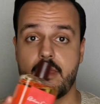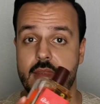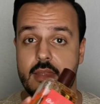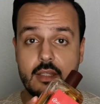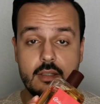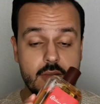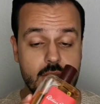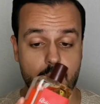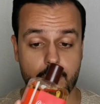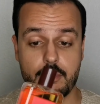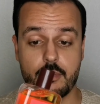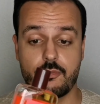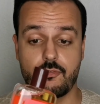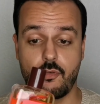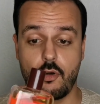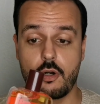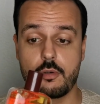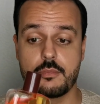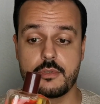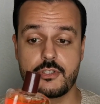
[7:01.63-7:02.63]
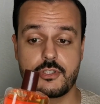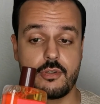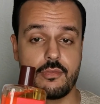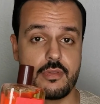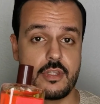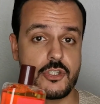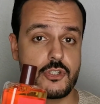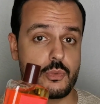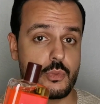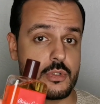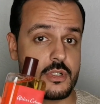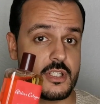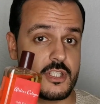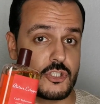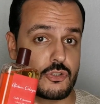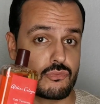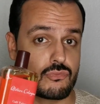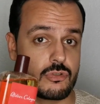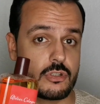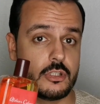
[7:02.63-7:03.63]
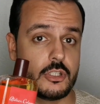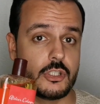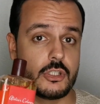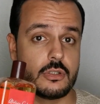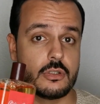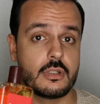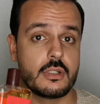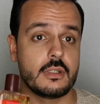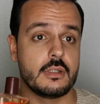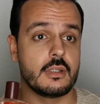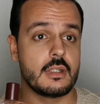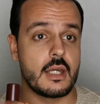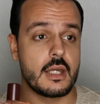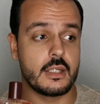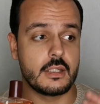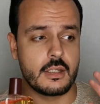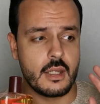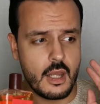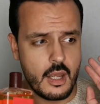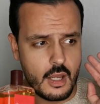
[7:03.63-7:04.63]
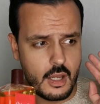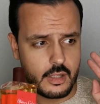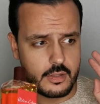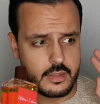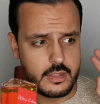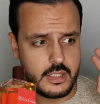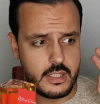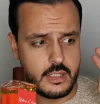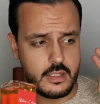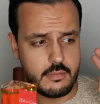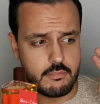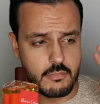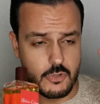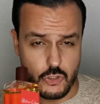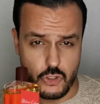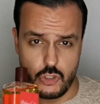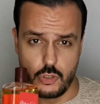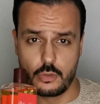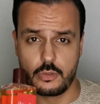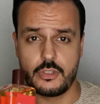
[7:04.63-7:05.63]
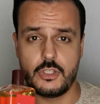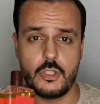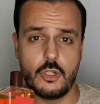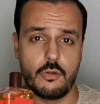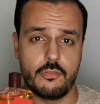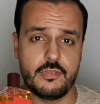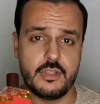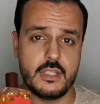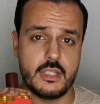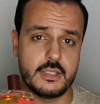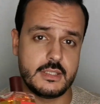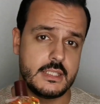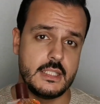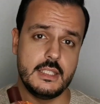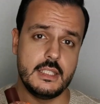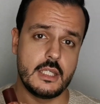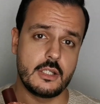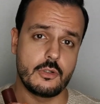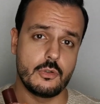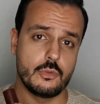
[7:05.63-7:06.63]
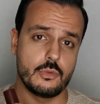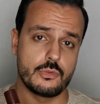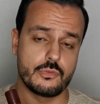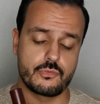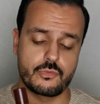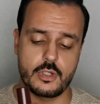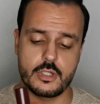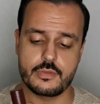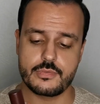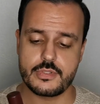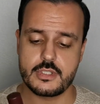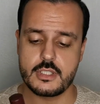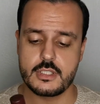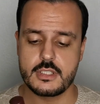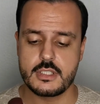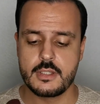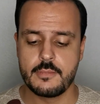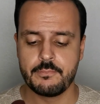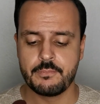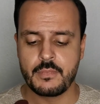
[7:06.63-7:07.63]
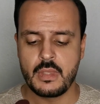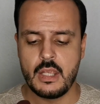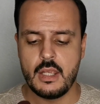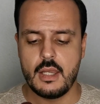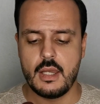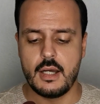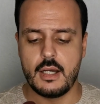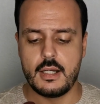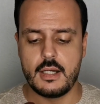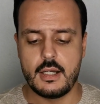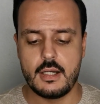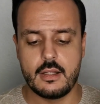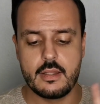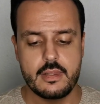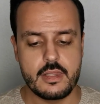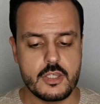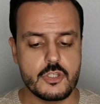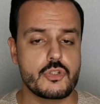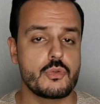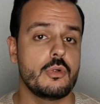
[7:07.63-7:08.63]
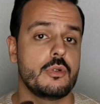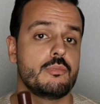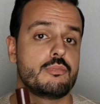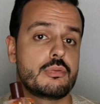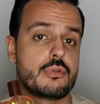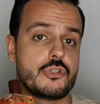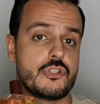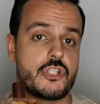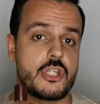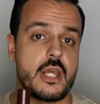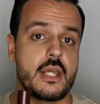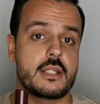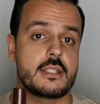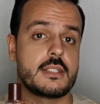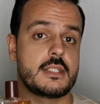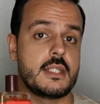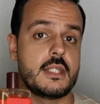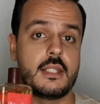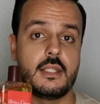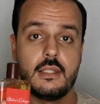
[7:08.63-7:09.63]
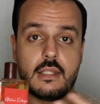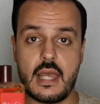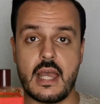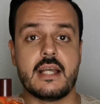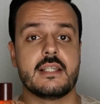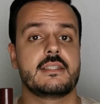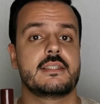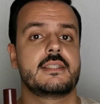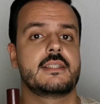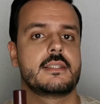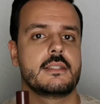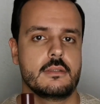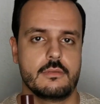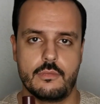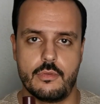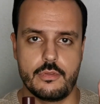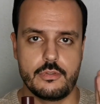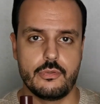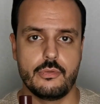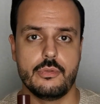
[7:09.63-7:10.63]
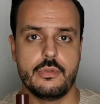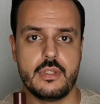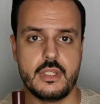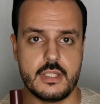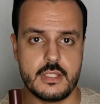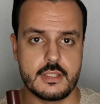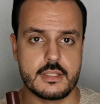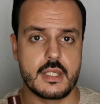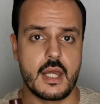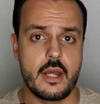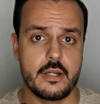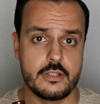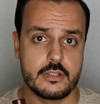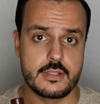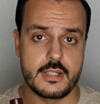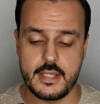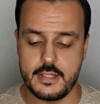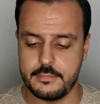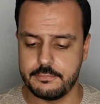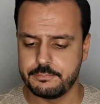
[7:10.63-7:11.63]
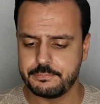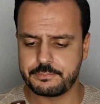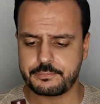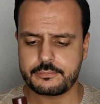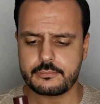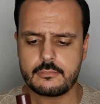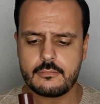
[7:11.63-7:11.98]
I think the performance of this one, it's really good, and like the majority of the Atelier Cologne fragrances, this one projects and lasts through the entire day.